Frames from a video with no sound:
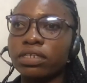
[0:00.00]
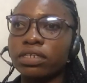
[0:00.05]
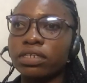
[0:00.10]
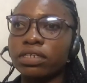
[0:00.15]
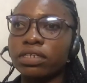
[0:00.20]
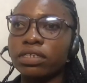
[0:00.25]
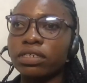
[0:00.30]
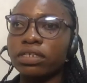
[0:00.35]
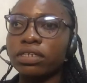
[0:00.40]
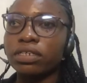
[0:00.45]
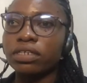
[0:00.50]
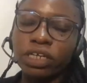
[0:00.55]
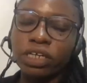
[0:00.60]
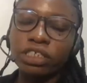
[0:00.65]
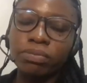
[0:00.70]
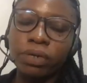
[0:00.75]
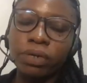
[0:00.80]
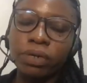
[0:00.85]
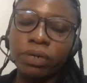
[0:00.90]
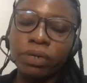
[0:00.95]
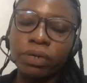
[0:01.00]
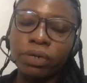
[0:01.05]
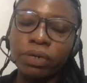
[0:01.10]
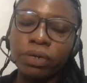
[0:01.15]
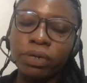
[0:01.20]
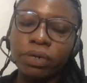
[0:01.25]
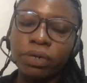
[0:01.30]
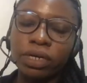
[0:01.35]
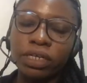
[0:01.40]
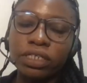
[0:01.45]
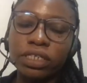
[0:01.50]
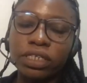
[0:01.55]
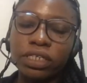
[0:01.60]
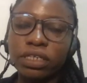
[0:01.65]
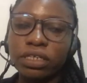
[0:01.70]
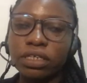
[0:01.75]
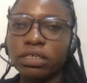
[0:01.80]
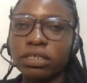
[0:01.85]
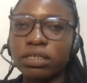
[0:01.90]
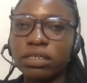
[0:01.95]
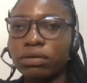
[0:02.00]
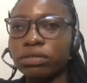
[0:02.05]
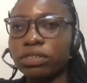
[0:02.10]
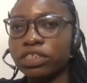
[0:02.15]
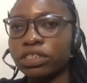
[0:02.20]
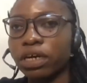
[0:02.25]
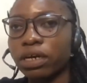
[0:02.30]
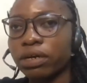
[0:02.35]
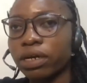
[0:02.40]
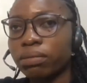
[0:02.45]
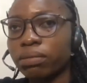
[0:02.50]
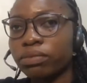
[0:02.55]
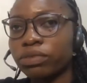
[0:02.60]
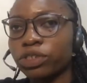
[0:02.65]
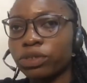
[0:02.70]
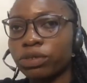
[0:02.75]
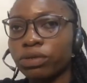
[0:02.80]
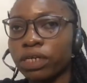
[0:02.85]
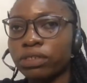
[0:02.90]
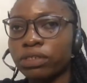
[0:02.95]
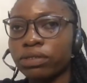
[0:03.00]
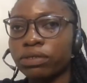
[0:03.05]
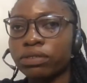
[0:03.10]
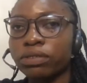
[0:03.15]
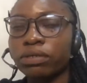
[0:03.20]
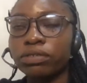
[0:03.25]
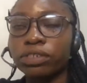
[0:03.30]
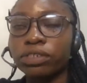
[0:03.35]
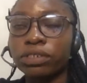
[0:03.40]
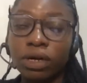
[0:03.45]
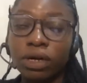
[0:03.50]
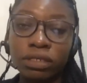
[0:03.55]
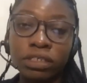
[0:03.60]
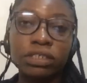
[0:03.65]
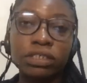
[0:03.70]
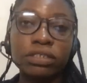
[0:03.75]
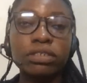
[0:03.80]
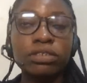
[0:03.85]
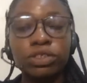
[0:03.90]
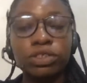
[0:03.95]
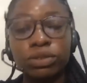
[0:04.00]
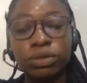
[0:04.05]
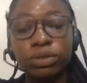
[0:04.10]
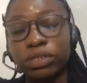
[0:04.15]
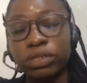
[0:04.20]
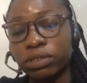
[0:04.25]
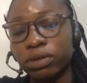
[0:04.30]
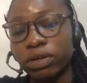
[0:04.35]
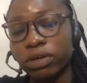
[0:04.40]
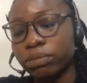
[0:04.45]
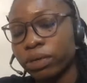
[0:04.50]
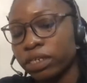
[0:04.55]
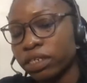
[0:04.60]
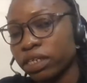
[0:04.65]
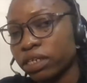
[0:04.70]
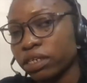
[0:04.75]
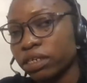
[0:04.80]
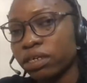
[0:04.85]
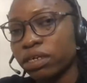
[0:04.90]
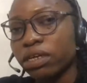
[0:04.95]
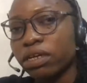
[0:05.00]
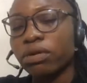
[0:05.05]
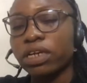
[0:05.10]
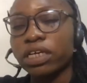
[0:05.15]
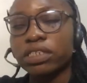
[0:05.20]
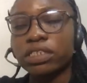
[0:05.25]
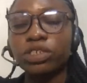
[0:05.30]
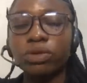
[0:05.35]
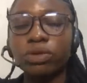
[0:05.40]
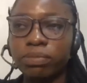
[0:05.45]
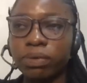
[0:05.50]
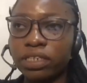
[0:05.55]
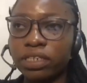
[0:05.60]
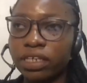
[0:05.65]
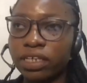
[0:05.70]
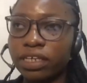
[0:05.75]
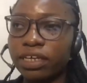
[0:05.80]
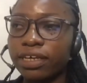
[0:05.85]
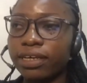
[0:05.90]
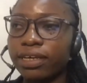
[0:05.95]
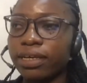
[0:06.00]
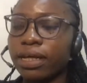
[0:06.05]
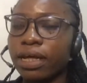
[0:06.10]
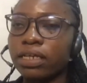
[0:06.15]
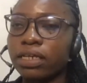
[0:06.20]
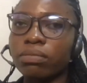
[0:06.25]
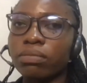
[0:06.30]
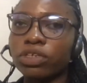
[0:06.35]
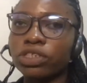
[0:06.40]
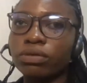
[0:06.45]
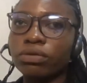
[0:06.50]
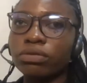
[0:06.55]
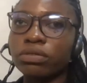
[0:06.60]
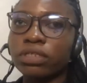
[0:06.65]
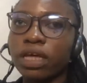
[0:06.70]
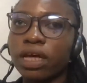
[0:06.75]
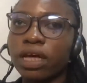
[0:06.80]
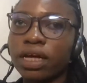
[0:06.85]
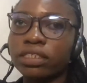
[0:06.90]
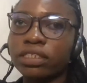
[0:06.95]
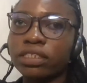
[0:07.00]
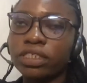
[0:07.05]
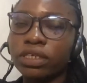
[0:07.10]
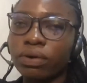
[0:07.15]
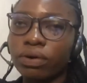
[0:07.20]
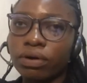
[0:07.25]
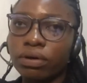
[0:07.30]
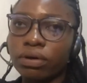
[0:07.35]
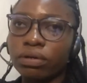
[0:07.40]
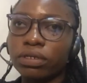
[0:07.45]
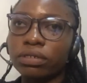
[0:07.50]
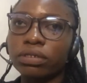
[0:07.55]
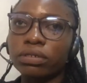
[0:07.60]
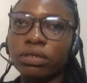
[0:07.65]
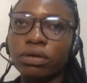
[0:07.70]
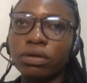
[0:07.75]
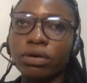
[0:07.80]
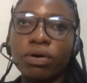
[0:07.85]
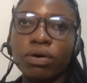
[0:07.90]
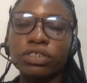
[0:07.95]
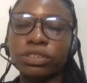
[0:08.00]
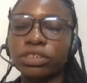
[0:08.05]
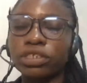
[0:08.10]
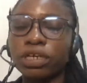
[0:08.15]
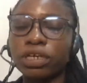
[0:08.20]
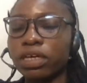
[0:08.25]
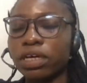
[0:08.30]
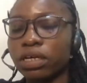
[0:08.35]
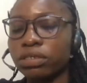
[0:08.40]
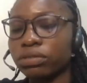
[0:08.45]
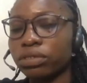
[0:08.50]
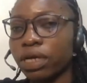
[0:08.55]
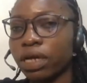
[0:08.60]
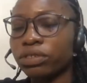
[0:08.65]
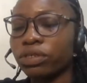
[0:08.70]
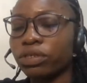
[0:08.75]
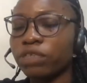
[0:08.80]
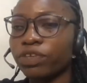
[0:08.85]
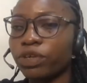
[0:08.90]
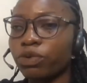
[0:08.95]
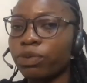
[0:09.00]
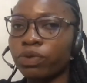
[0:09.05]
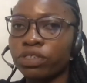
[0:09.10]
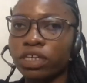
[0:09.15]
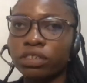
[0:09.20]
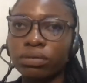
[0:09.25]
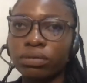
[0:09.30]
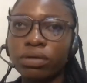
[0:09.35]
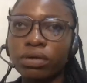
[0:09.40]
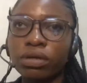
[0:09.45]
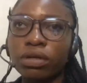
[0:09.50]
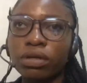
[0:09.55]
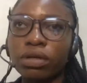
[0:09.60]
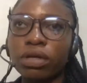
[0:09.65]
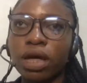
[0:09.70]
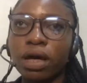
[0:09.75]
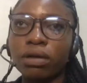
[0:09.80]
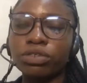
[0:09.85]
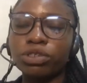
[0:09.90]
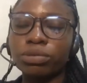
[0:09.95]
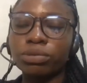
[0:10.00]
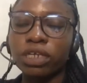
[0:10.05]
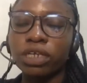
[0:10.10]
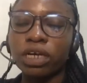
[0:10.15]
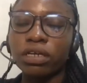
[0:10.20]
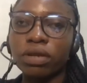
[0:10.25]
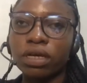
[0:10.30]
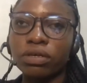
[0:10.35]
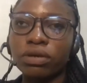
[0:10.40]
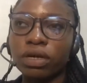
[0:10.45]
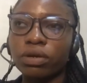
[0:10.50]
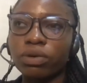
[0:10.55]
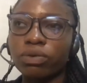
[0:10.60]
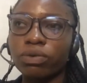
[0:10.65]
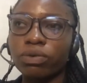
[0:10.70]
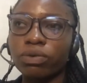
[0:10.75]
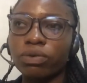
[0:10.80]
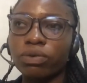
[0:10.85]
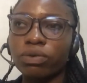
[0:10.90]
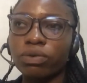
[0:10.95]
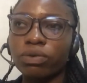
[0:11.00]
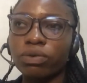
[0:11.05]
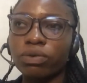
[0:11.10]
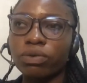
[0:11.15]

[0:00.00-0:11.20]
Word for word: And also the PDF will be on our Slack channel, events, webinars, and workshops channel. Please, you can look at it and understand more on why you need to build for this sector.